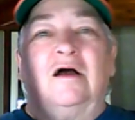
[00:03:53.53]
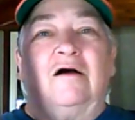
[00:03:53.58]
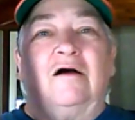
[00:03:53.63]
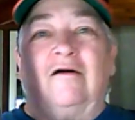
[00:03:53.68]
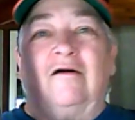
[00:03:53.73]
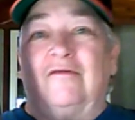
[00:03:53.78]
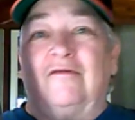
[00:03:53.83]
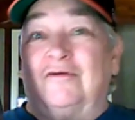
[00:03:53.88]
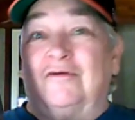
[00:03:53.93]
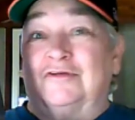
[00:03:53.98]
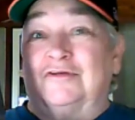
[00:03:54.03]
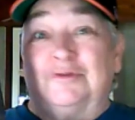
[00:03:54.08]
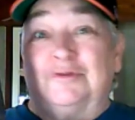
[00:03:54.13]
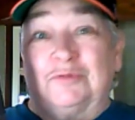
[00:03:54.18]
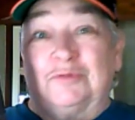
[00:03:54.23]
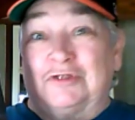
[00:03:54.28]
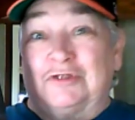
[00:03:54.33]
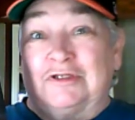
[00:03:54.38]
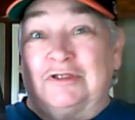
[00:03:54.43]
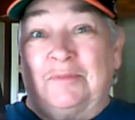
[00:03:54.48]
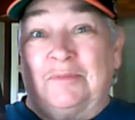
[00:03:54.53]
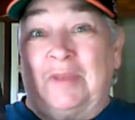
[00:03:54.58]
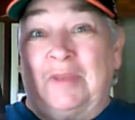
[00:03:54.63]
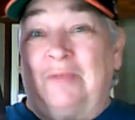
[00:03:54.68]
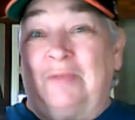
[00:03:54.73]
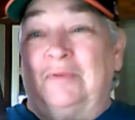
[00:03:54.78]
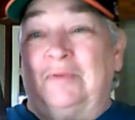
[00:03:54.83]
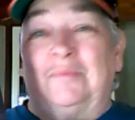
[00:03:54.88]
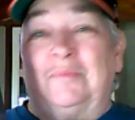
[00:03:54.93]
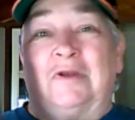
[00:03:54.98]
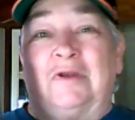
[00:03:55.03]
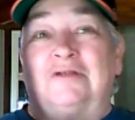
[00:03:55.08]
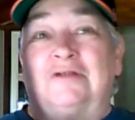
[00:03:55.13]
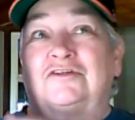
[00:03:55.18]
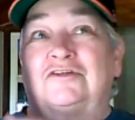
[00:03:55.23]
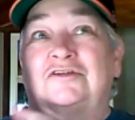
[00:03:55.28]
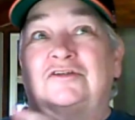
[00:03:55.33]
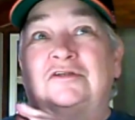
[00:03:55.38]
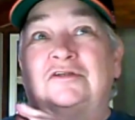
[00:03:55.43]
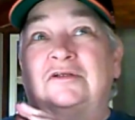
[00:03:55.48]
although she was just a baby.
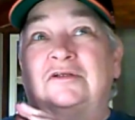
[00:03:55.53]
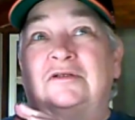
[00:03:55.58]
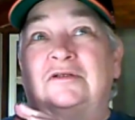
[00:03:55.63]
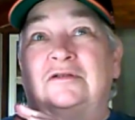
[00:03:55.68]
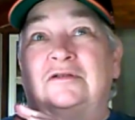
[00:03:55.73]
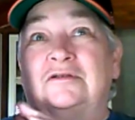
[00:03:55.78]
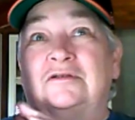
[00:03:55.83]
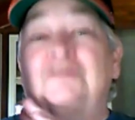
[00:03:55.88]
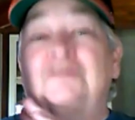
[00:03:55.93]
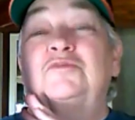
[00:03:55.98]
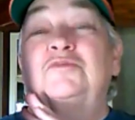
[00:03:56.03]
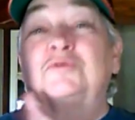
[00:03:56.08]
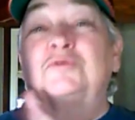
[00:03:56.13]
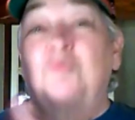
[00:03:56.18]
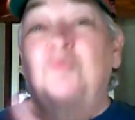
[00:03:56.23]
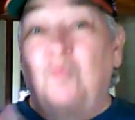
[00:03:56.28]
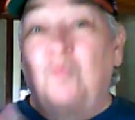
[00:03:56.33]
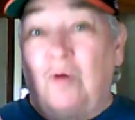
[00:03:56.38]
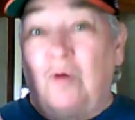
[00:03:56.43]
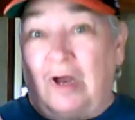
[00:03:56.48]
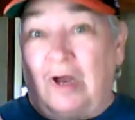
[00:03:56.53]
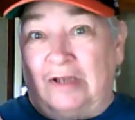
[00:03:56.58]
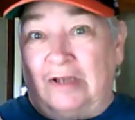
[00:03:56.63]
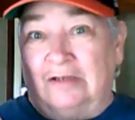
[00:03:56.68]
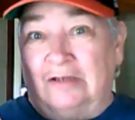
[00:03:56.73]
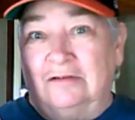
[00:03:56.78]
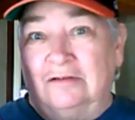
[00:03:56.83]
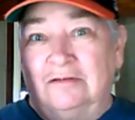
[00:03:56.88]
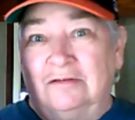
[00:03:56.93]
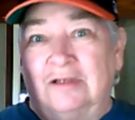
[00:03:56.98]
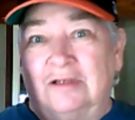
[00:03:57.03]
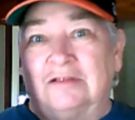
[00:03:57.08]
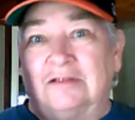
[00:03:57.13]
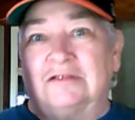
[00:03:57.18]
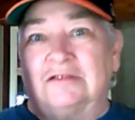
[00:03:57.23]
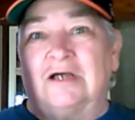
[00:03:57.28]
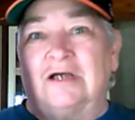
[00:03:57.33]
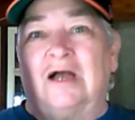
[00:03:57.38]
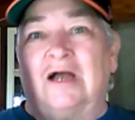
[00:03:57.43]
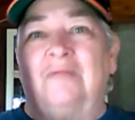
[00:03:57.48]
But she was one at
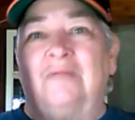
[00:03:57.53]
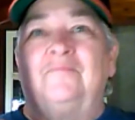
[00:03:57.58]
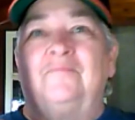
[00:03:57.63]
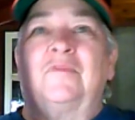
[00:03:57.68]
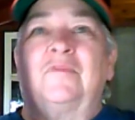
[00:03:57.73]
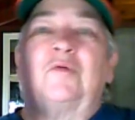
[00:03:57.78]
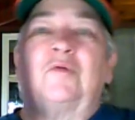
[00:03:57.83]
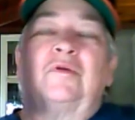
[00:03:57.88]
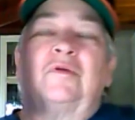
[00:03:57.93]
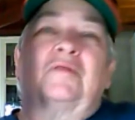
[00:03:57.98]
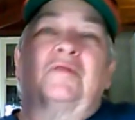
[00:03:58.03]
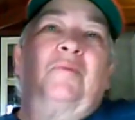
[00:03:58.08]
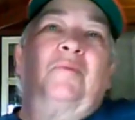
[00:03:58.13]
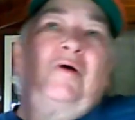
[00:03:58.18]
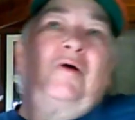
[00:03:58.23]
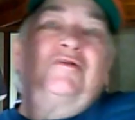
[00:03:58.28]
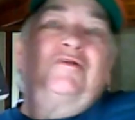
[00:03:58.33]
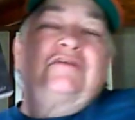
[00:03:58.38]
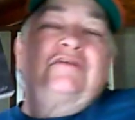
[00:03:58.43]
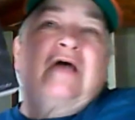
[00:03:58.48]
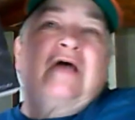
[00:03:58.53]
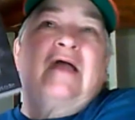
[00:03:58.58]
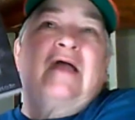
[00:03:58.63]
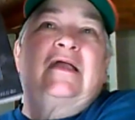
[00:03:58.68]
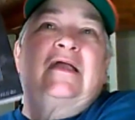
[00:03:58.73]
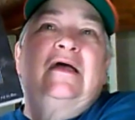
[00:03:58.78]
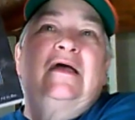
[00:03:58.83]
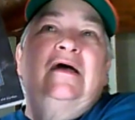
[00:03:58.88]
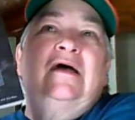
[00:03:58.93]
the time when the boat sank.